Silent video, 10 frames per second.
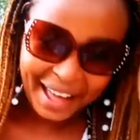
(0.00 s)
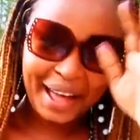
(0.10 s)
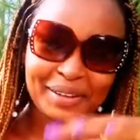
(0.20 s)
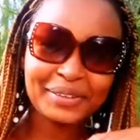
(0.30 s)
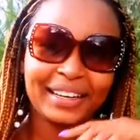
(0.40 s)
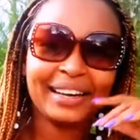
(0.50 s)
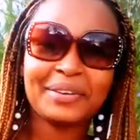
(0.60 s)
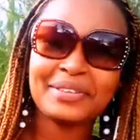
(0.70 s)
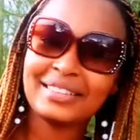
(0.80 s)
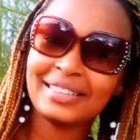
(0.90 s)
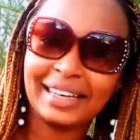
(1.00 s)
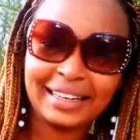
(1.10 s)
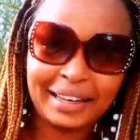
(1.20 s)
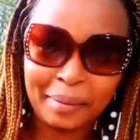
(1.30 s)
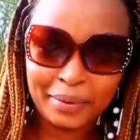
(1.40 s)
Actually, I don't really
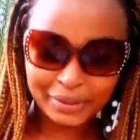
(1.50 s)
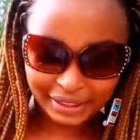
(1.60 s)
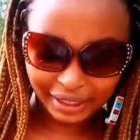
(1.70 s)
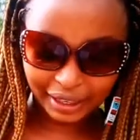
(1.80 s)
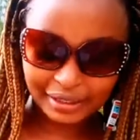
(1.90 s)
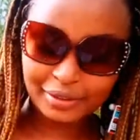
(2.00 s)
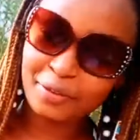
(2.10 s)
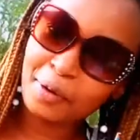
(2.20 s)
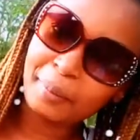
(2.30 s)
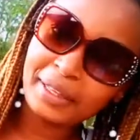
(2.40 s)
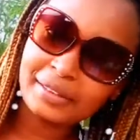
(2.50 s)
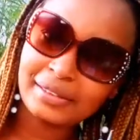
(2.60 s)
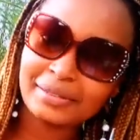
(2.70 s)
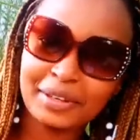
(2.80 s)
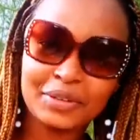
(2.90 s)
care about negative comments.
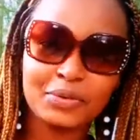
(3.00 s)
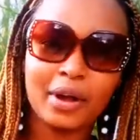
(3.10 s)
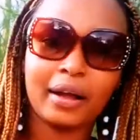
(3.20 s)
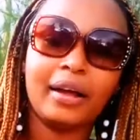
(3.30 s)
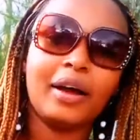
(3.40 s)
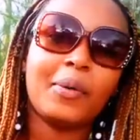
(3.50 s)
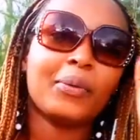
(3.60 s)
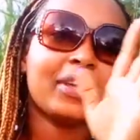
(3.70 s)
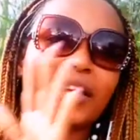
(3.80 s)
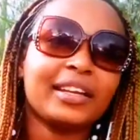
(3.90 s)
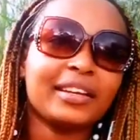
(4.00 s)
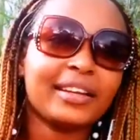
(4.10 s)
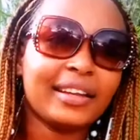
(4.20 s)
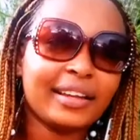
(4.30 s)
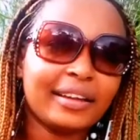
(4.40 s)
Najua
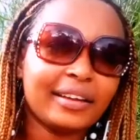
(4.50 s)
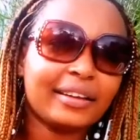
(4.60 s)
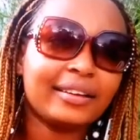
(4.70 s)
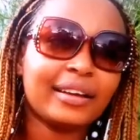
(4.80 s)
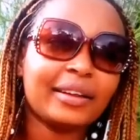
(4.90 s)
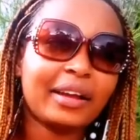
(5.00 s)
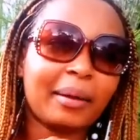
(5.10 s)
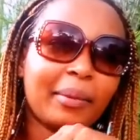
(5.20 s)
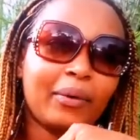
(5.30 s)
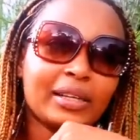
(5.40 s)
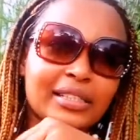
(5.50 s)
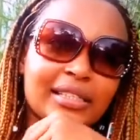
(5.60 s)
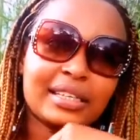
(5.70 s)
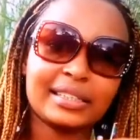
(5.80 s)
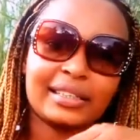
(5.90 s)
ukinini, yani kama wasikiza
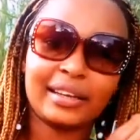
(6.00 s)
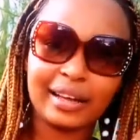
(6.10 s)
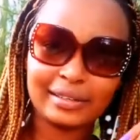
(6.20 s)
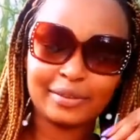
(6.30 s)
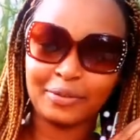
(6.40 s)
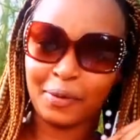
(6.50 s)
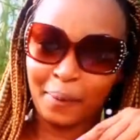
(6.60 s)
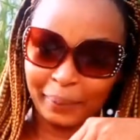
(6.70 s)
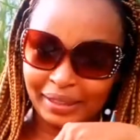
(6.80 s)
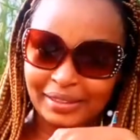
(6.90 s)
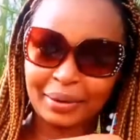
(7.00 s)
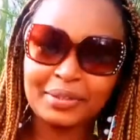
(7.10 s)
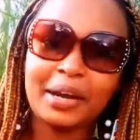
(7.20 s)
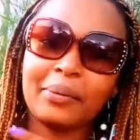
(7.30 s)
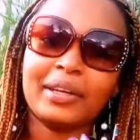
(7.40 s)
hizi negative comments,
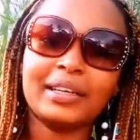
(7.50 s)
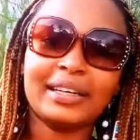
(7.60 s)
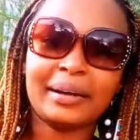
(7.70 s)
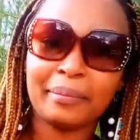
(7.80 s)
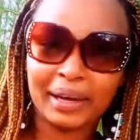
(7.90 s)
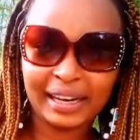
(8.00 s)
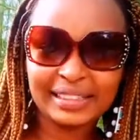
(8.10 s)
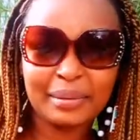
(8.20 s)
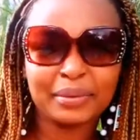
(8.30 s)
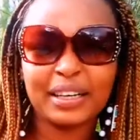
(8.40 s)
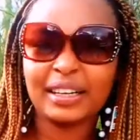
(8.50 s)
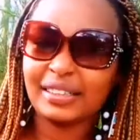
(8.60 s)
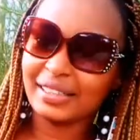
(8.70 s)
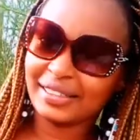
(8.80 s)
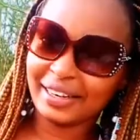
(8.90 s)
hautawahi enda mbali. Sasa mbona
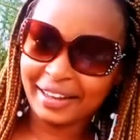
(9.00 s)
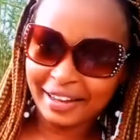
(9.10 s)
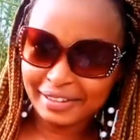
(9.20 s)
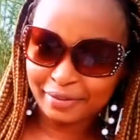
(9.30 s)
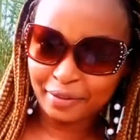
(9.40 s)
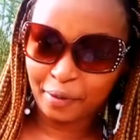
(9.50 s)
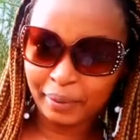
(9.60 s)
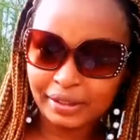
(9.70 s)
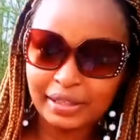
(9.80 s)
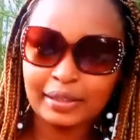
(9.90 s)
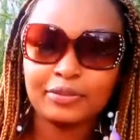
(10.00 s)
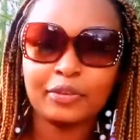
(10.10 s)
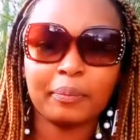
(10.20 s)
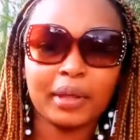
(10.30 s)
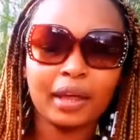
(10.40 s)
nisikize negative comments? As for
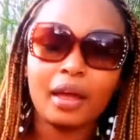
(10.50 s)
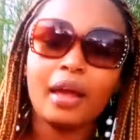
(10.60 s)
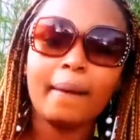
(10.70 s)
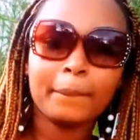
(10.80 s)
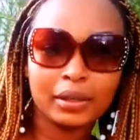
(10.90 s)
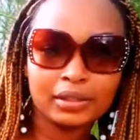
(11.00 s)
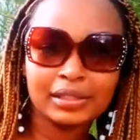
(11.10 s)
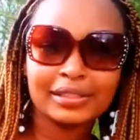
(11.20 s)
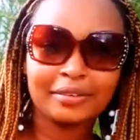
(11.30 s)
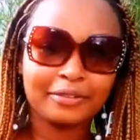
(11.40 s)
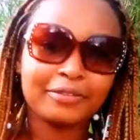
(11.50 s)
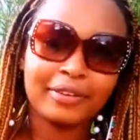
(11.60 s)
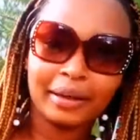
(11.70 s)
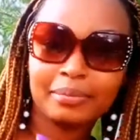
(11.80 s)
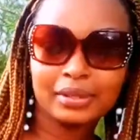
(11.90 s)
me, positive
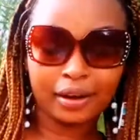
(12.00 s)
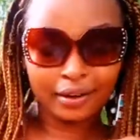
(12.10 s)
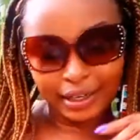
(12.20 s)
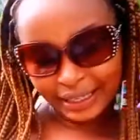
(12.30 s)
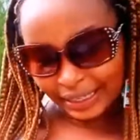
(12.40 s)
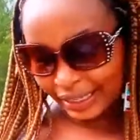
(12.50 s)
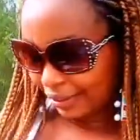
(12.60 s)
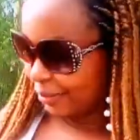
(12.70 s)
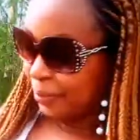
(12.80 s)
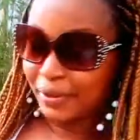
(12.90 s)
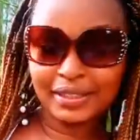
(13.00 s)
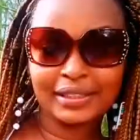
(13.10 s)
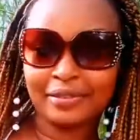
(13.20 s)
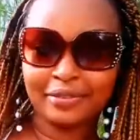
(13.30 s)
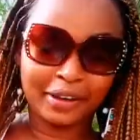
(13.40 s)
vibes only. Positive
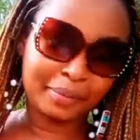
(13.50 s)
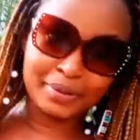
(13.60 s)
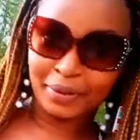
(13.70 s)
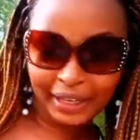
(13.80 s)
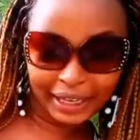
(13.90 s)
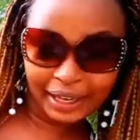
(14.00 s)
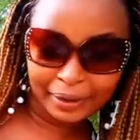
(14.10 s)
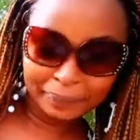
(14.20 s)
vibes only.